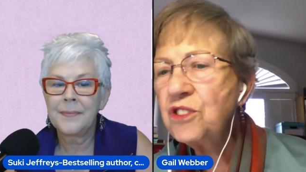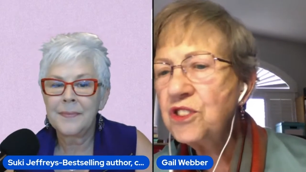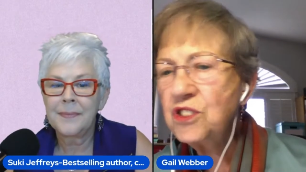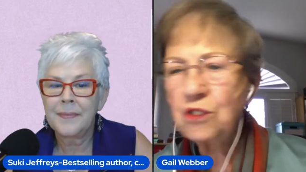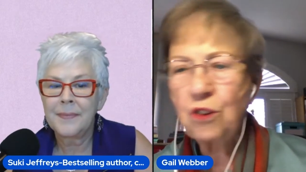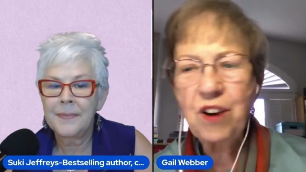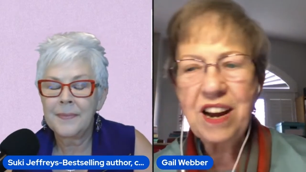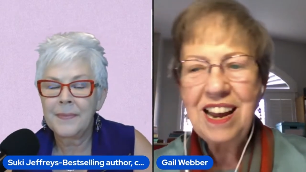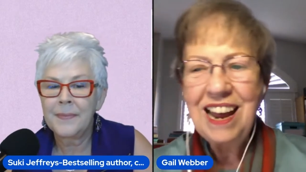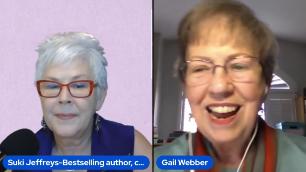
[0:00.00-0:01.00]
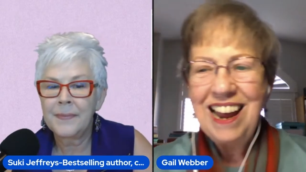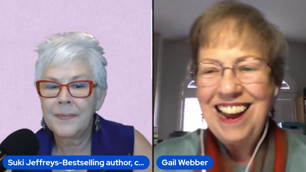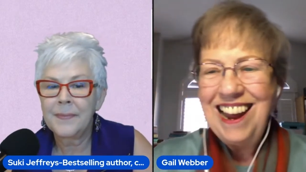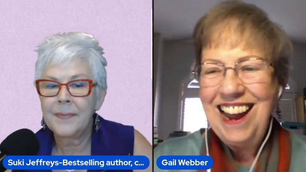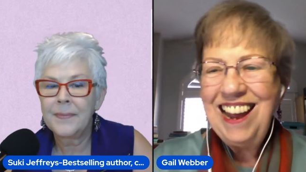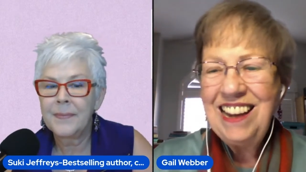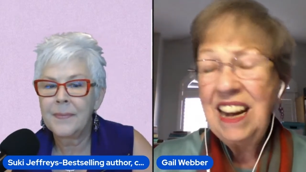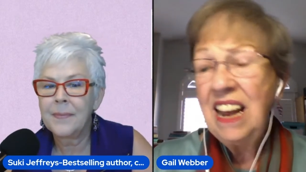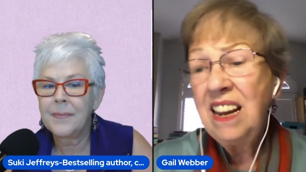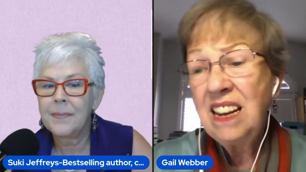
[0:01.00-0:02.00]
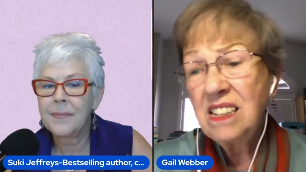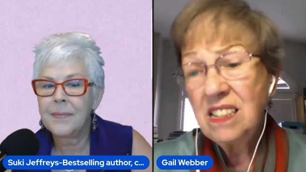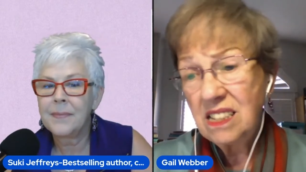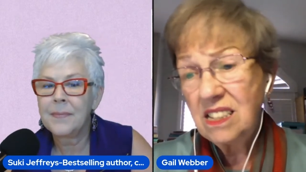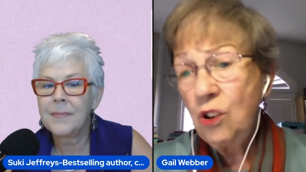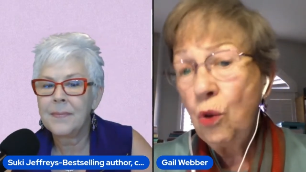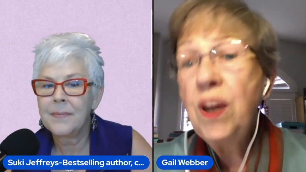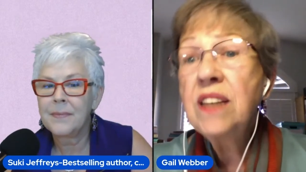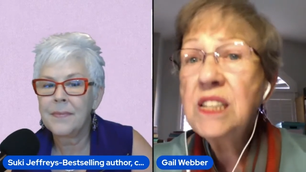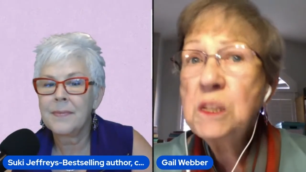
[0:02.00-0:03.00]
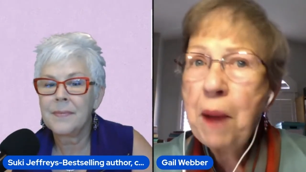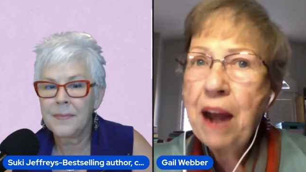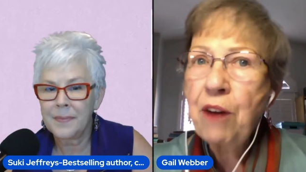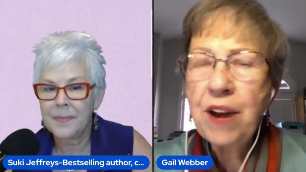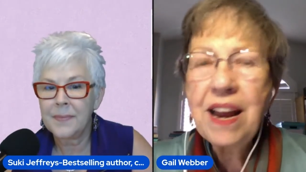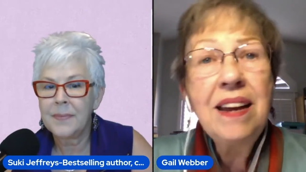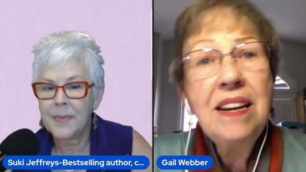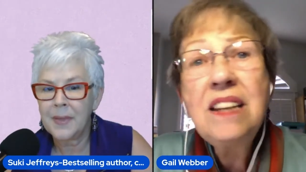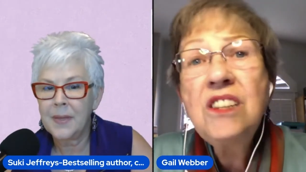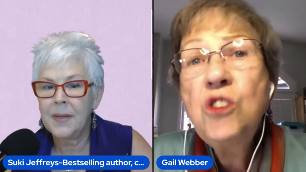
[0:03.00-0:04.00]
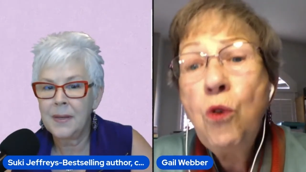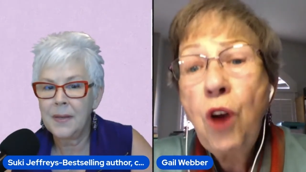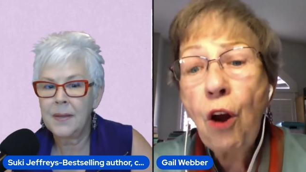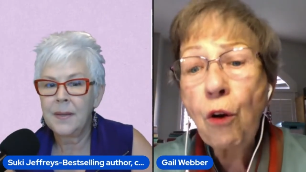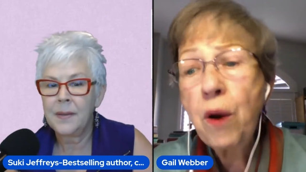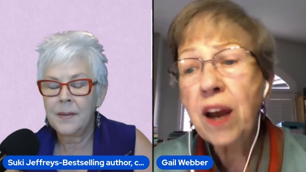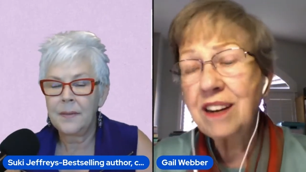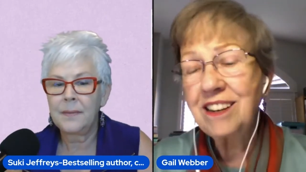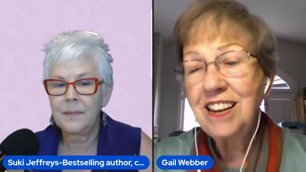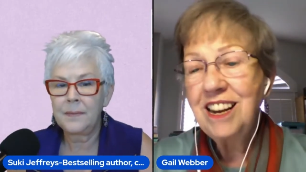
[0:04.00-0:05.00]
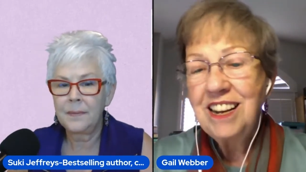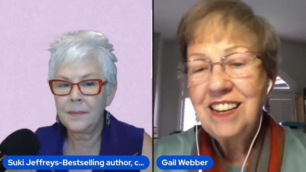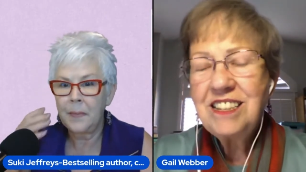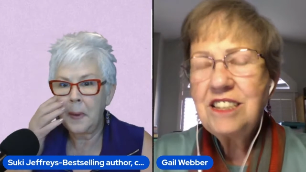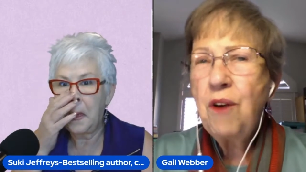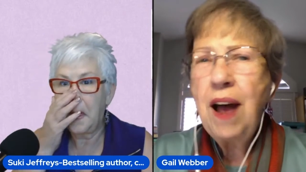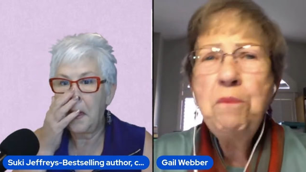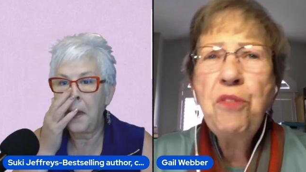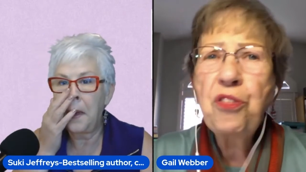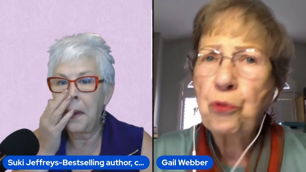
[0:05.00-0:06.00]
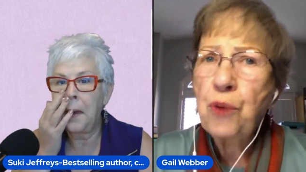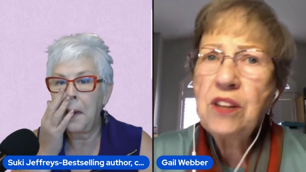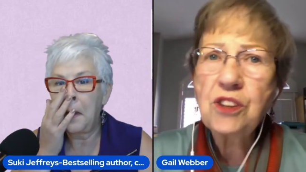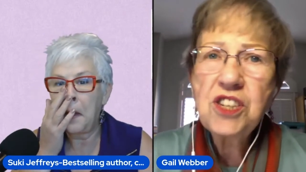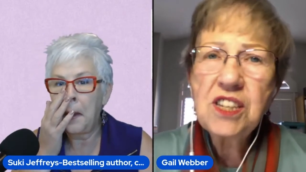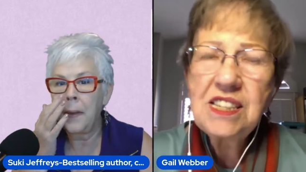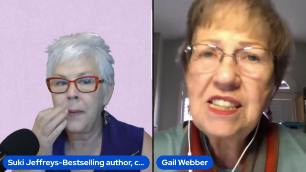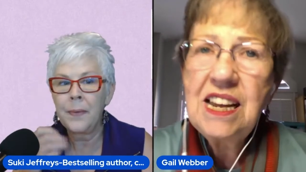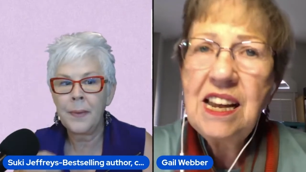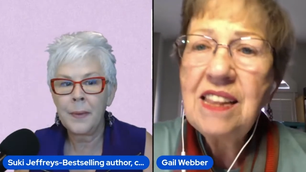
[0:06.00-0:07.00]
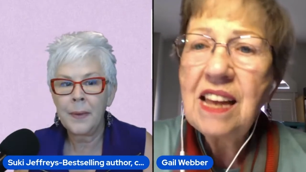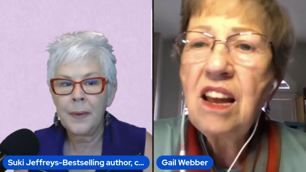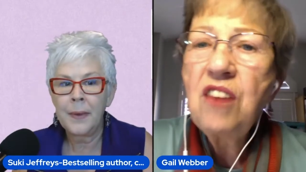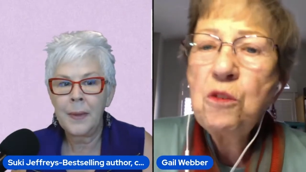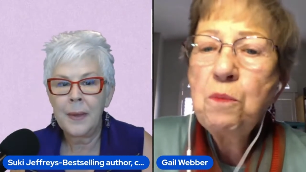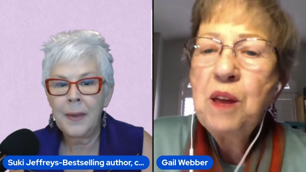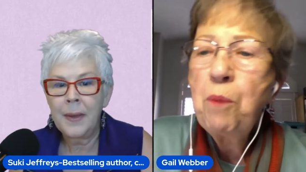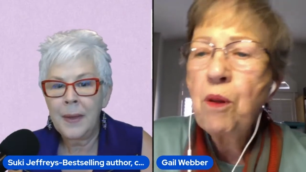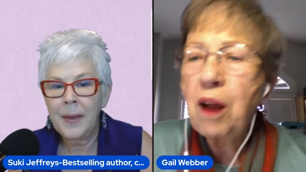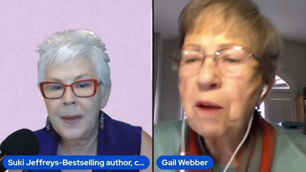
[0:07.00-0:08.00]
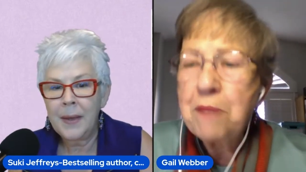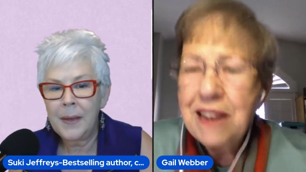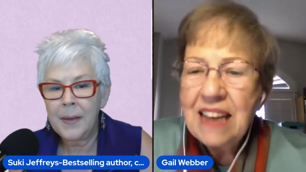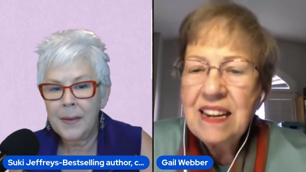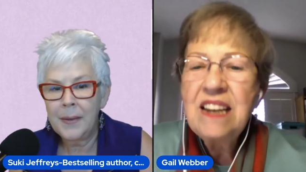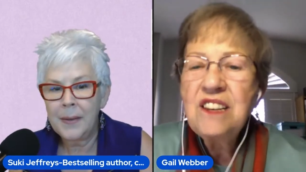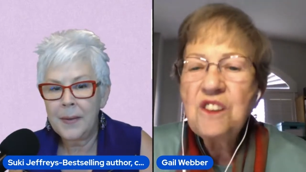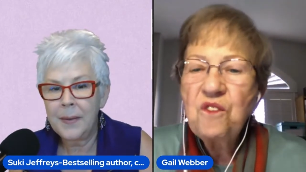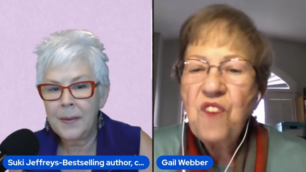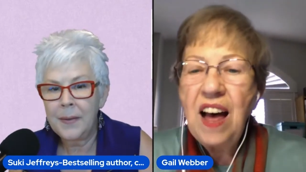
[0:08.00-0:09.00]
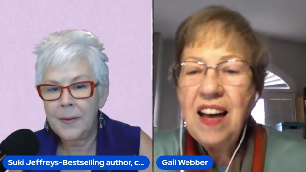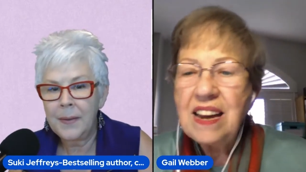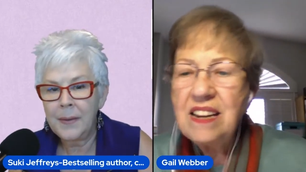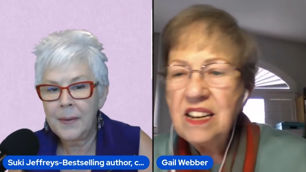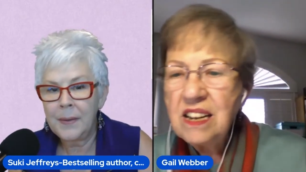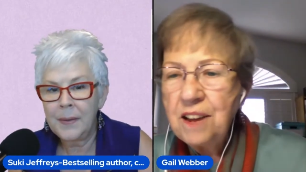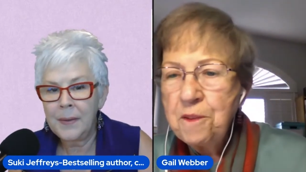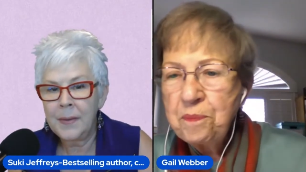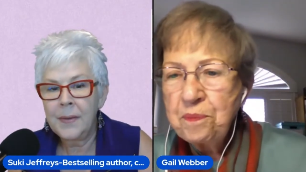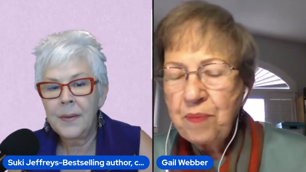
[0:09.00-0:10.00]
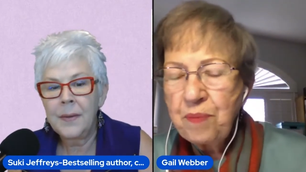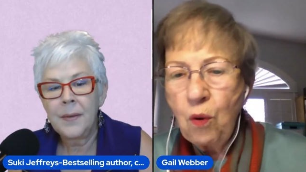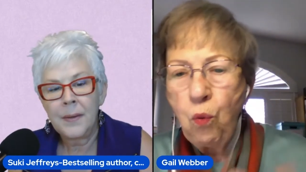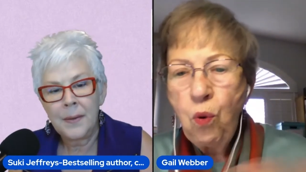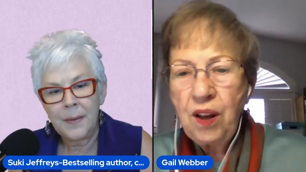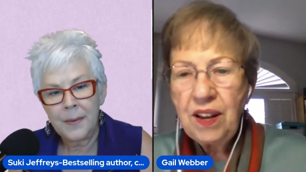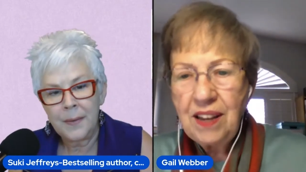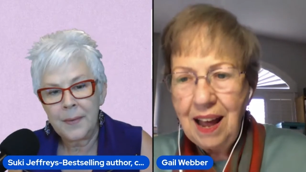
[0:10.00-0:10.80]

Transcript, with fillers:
Speaker 1: story, and it is so inspiring and it's so current. So I'm thrilled to see that other people are beginning to find what